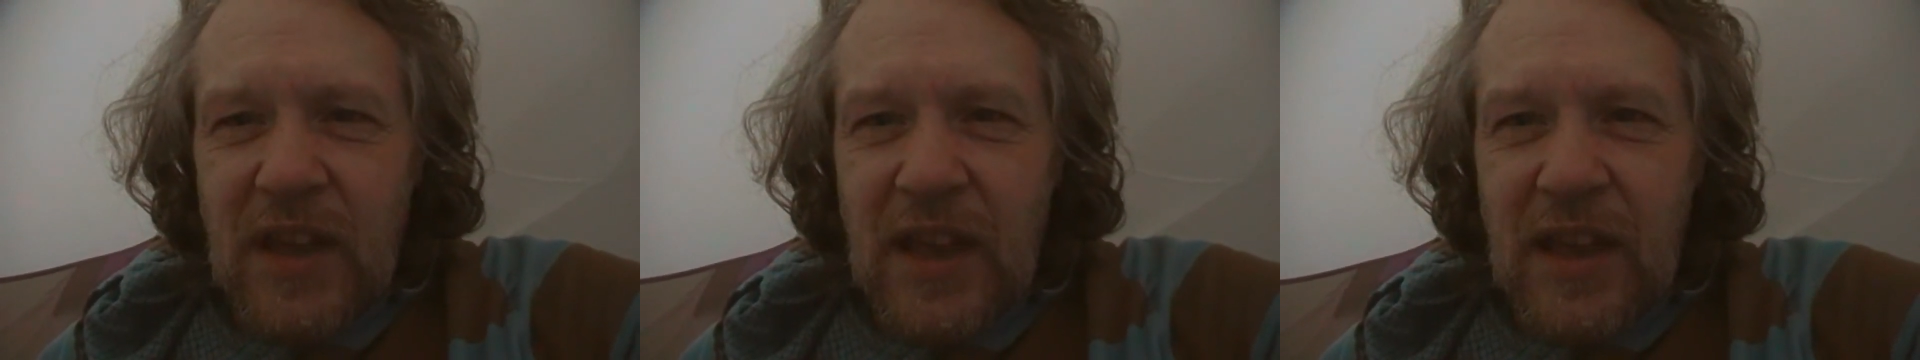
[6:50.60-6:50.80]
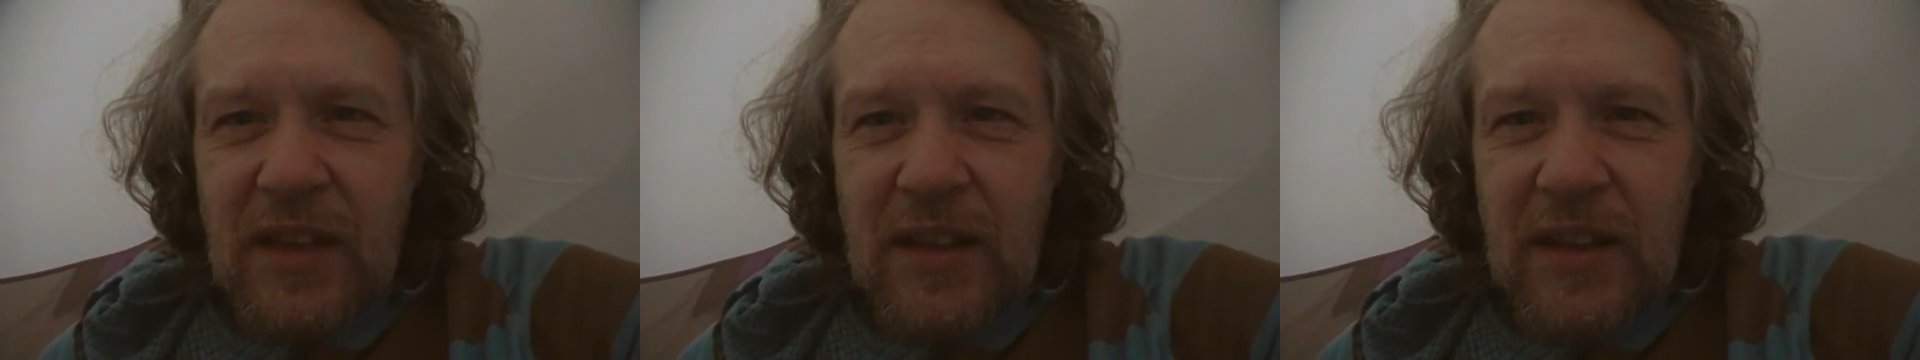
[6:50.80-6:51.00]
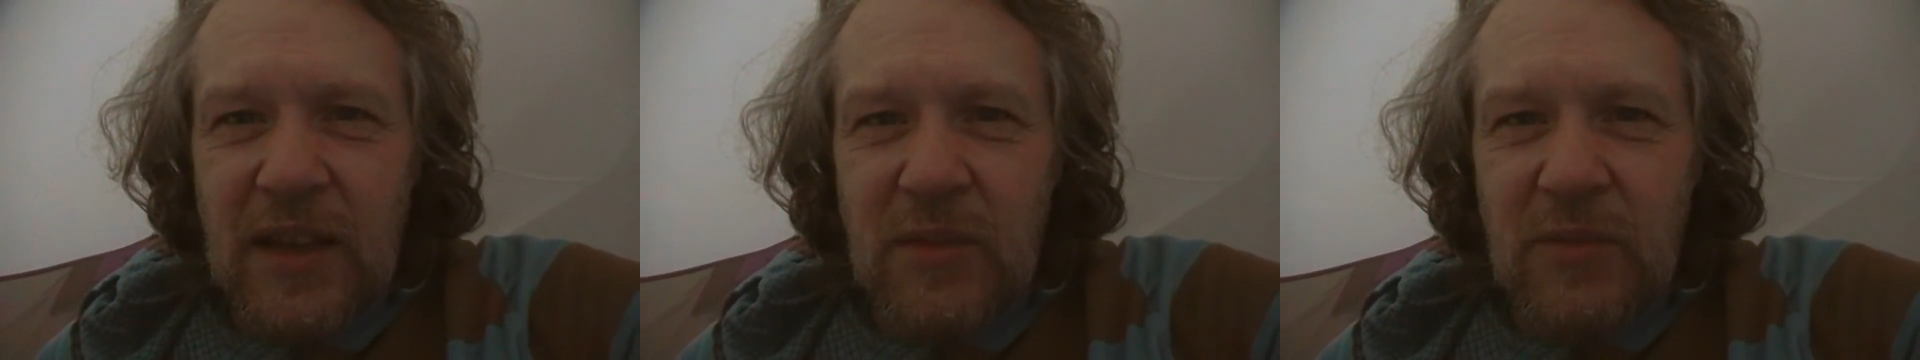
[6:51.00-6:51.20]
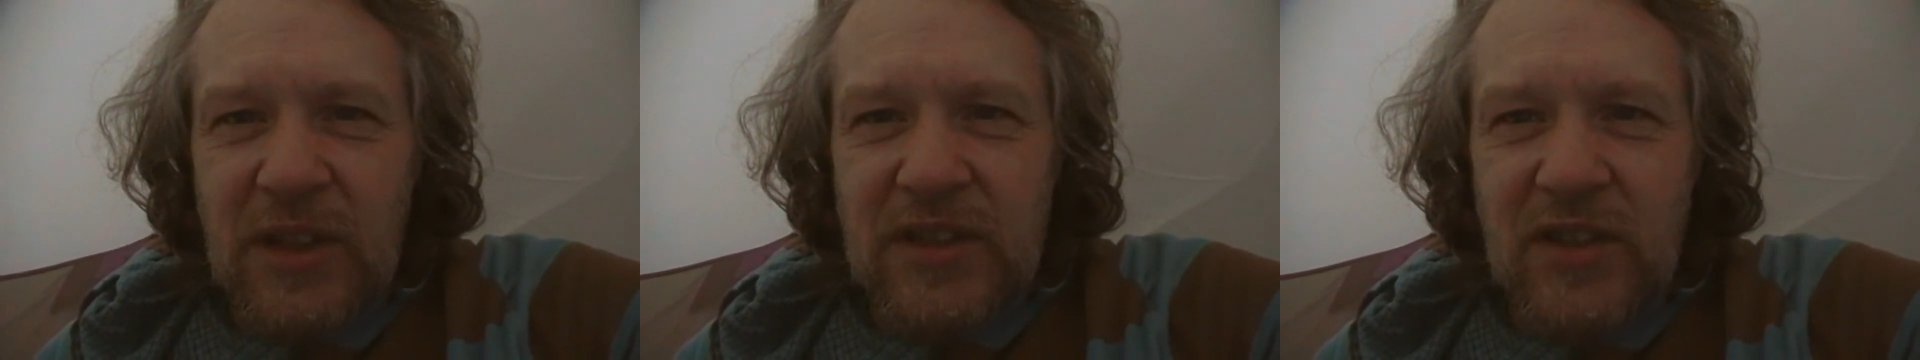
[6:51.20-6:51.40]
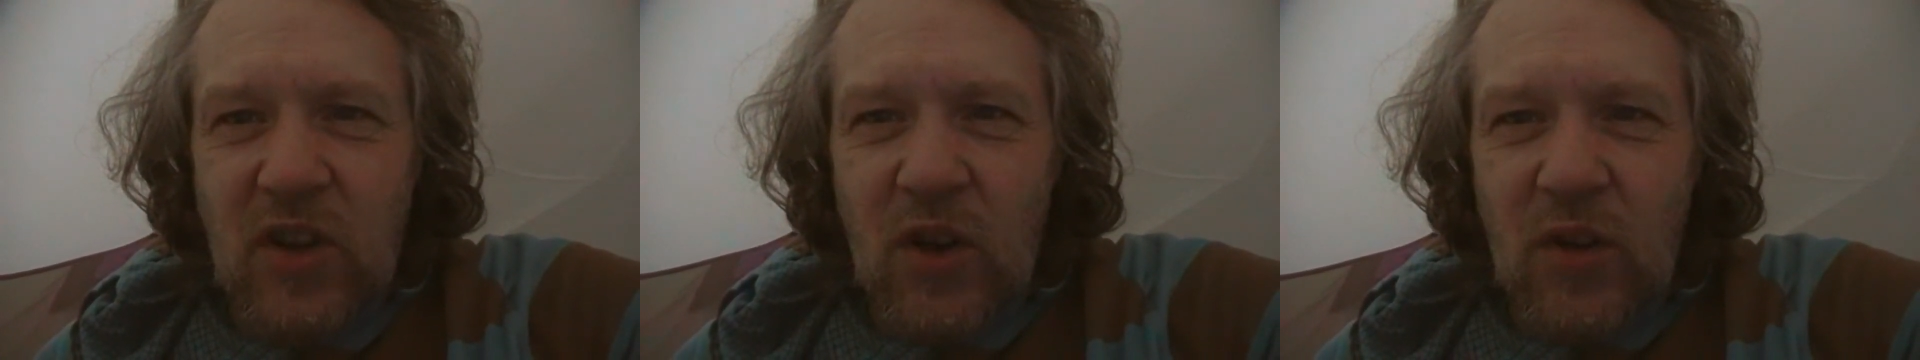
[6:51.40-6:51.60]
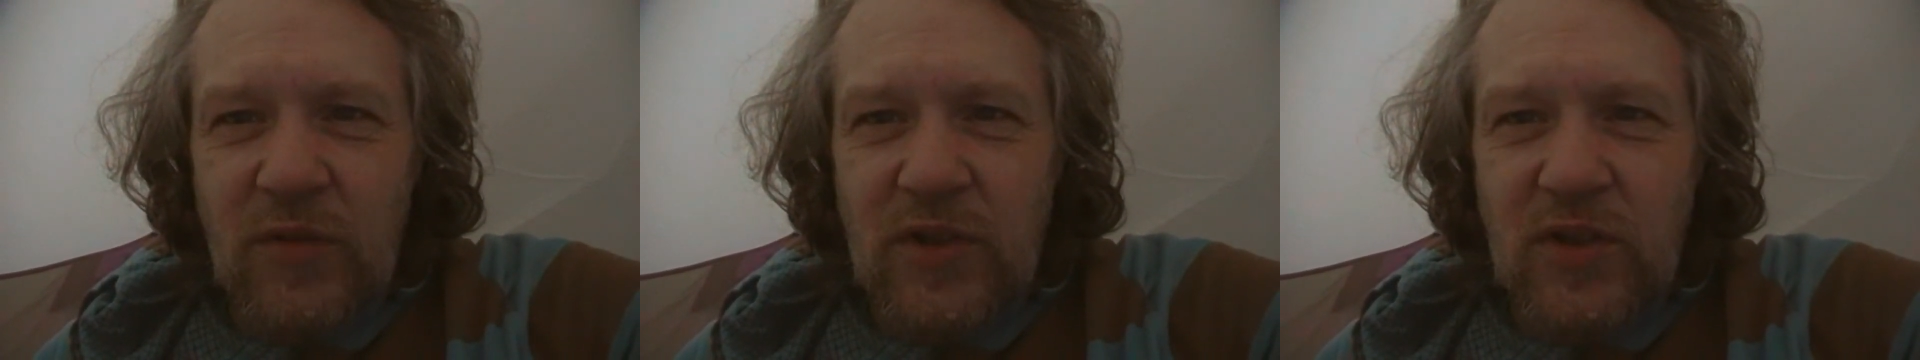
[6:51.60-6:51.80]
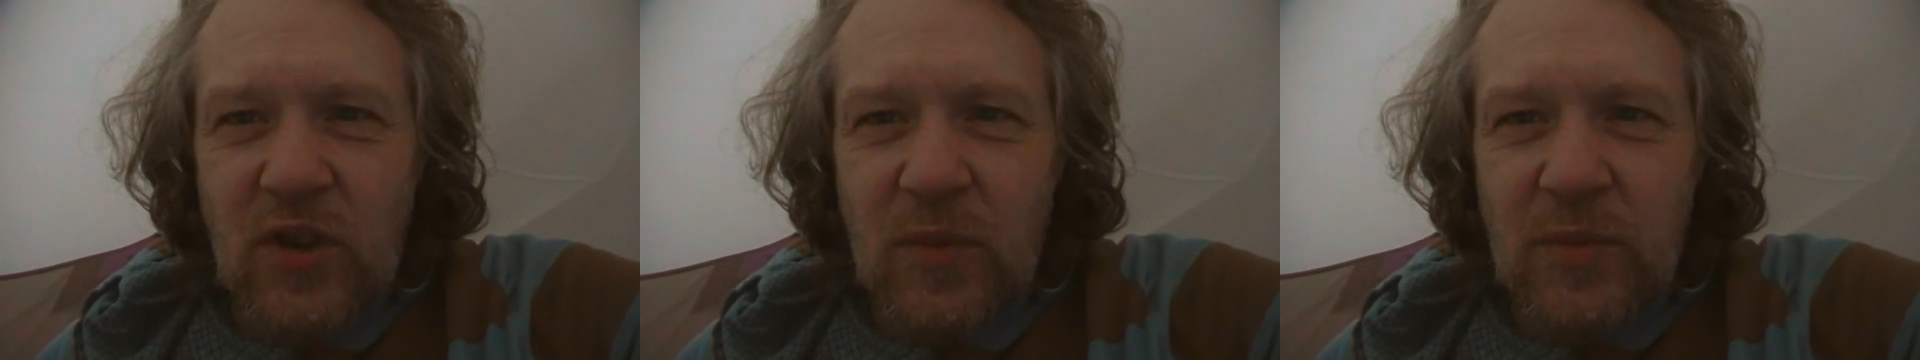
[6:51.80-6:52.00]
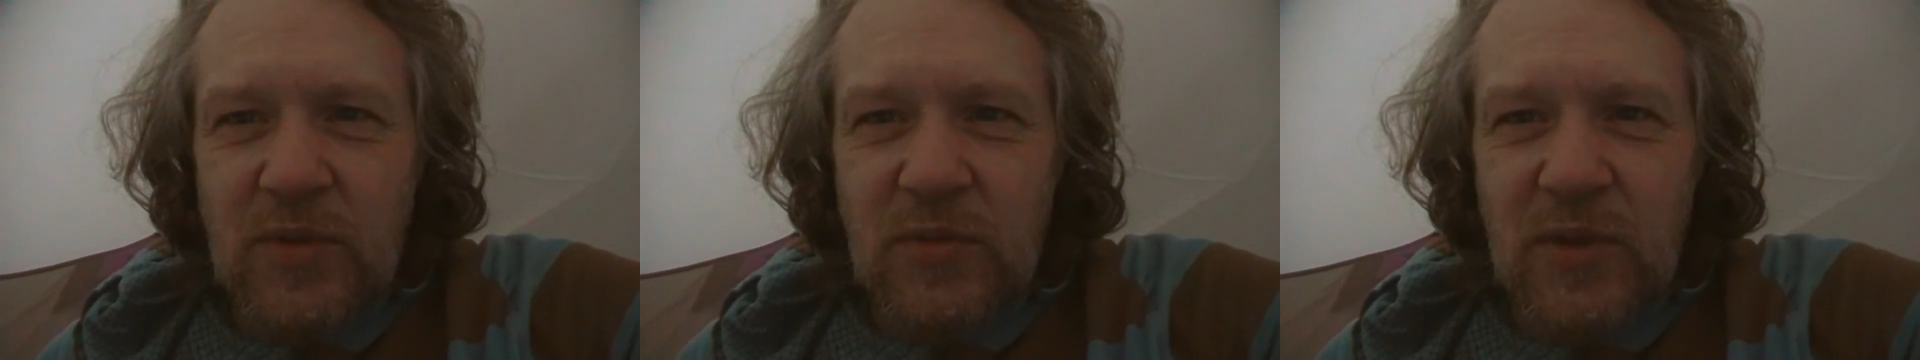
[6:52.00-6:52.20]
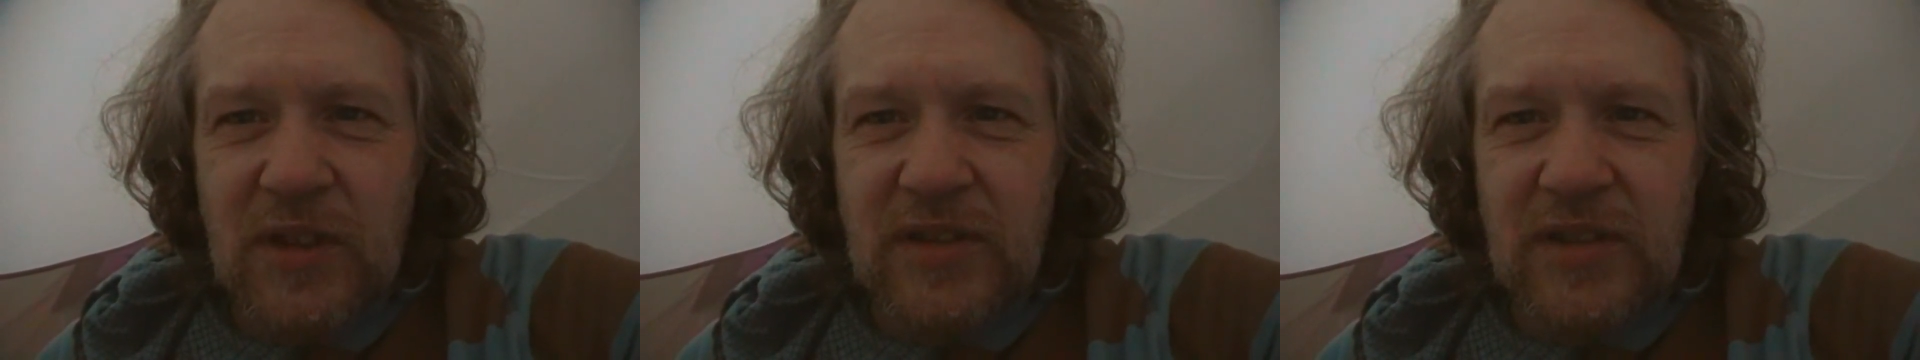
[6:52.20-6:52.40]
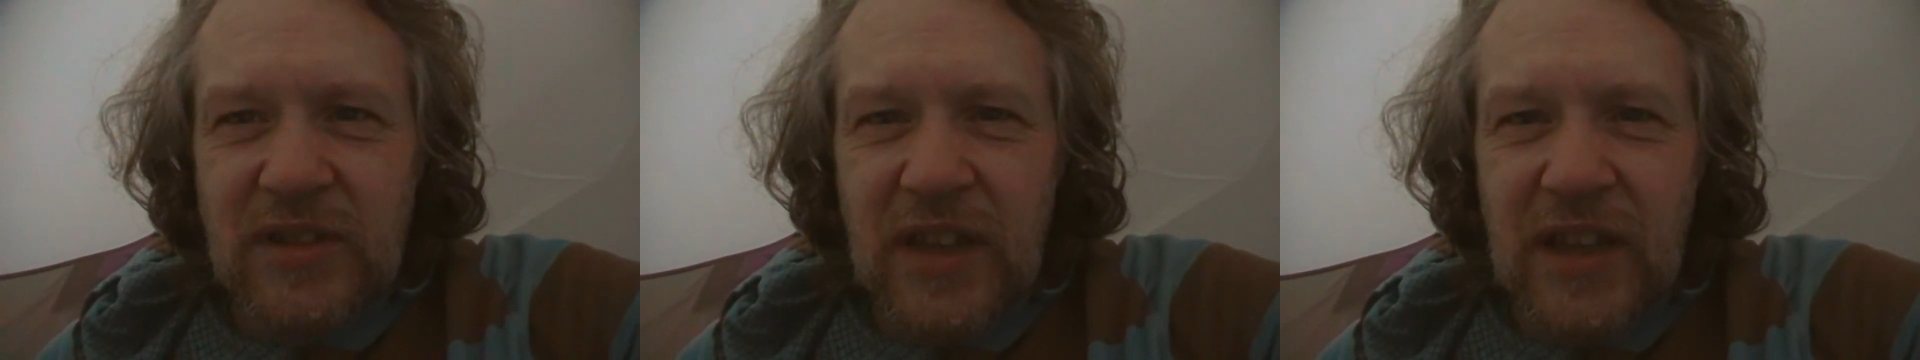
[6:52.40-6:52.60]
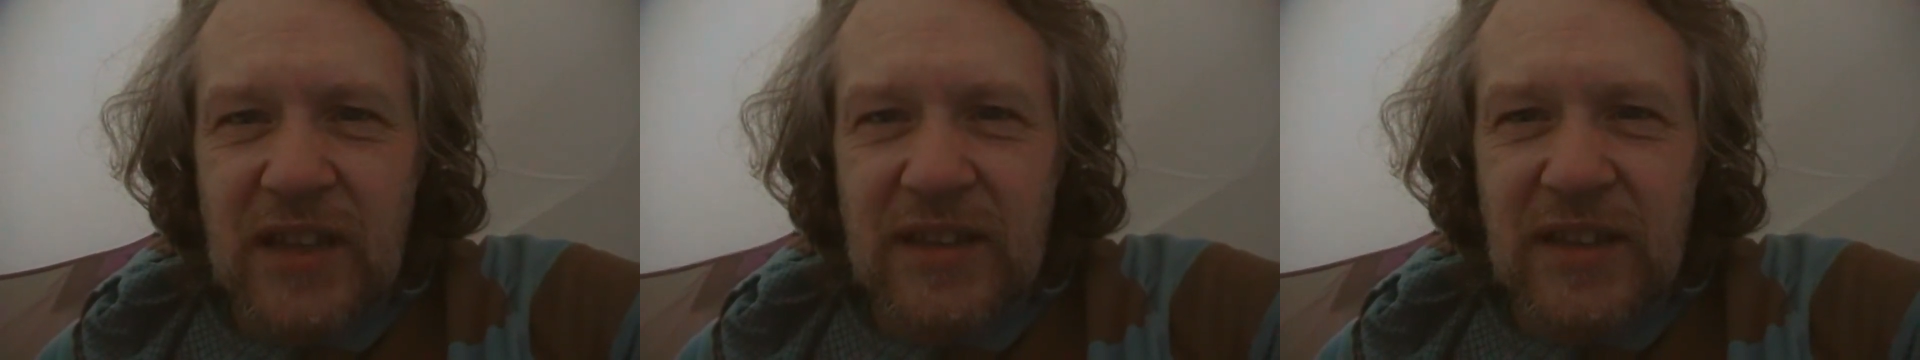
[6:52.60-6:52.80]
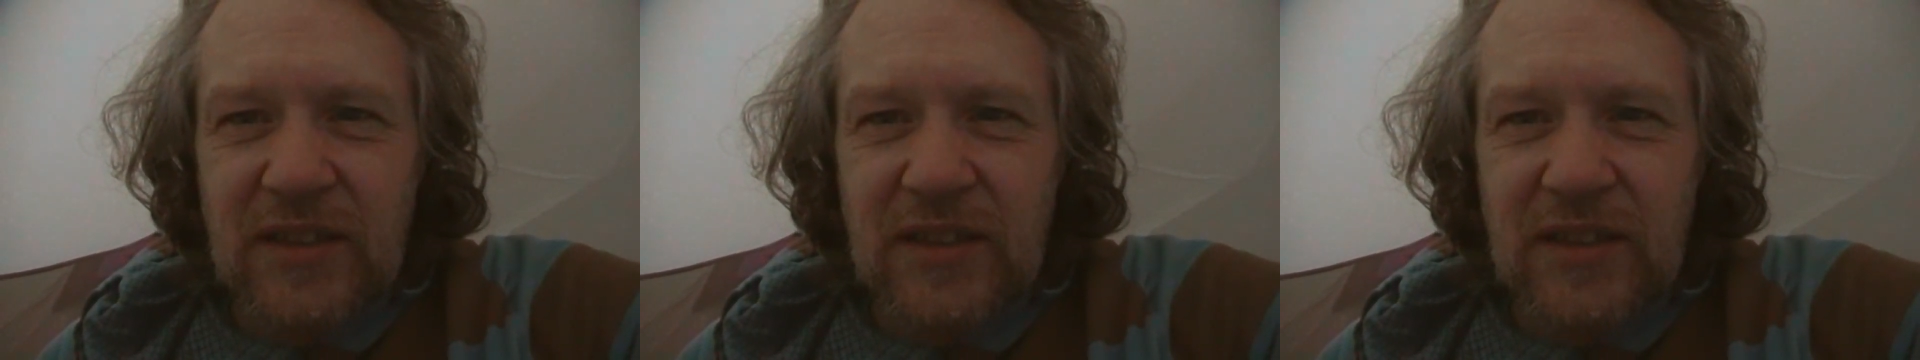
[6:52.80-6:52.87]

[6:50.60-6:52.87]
Yeah, I went to coffee shop as well today.